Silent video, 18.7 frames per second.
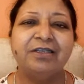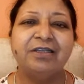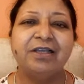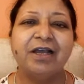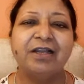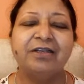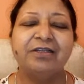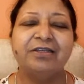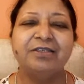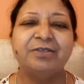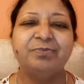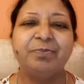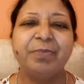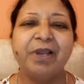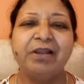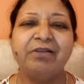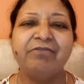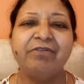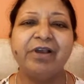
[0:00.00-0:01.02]
that is
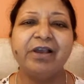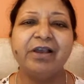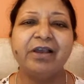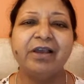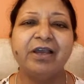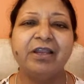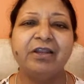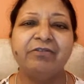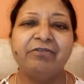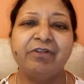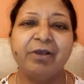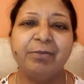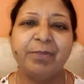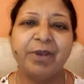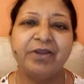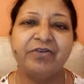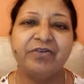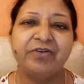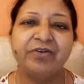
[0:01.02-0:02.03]
pelvic
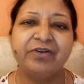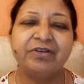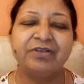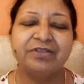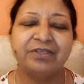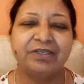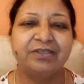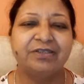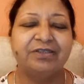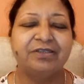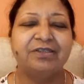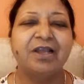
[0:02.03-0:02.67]
inflammatory disease.